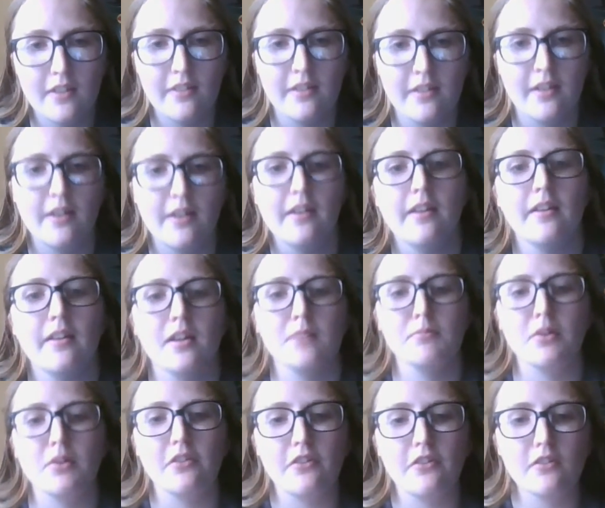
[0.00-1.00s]
and then
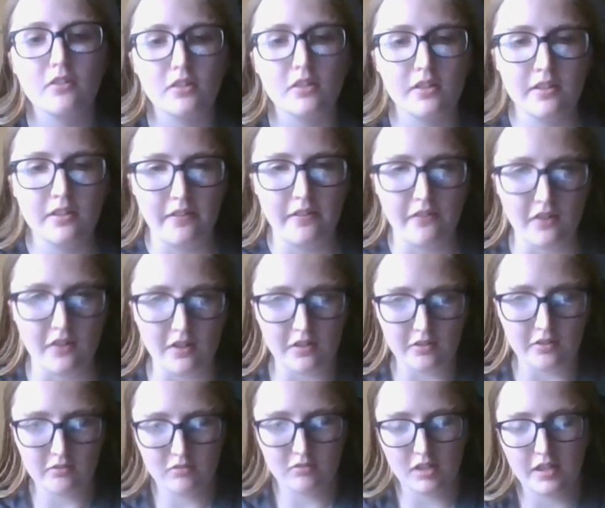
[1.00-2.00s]
I'm also going to tell
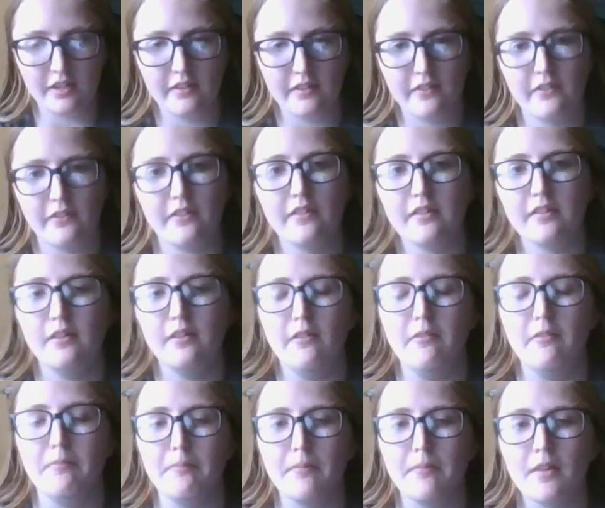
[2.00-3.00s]
you guys
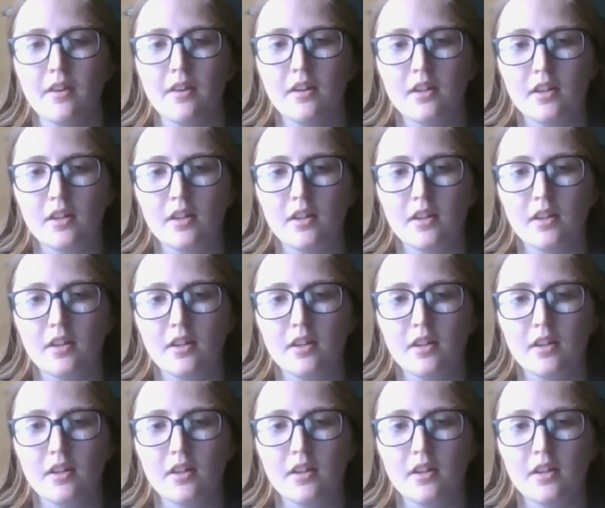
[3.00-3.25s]
some